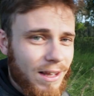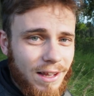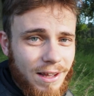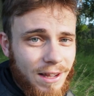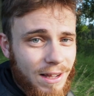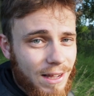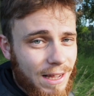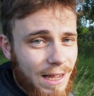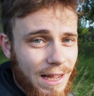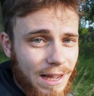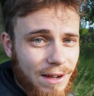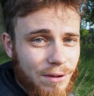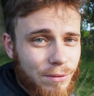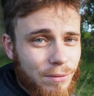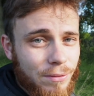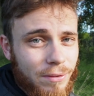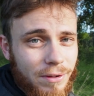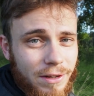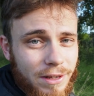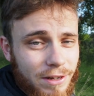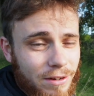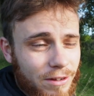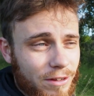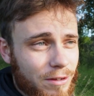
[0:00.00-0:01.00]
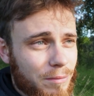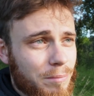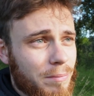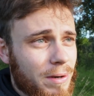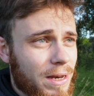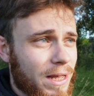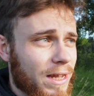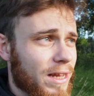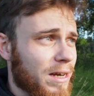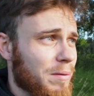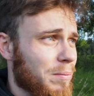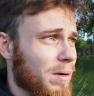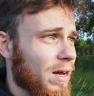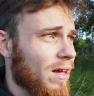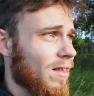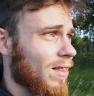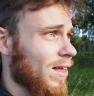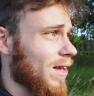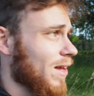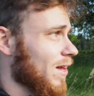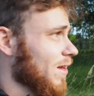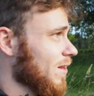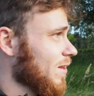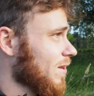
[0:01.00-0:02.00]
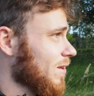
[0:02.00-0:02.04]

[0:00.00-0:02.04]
How can I complain about that?